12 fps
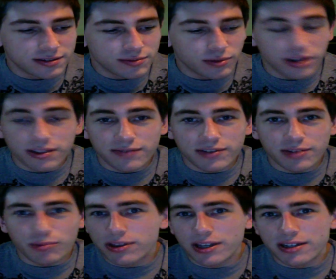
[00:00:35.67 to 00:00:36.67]
what
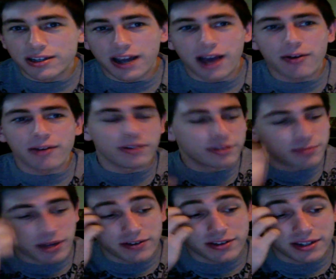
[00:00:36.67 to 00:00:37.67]
they did, how I felt
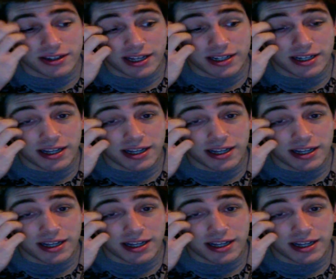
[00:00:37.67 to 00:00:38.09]
about everything that they did,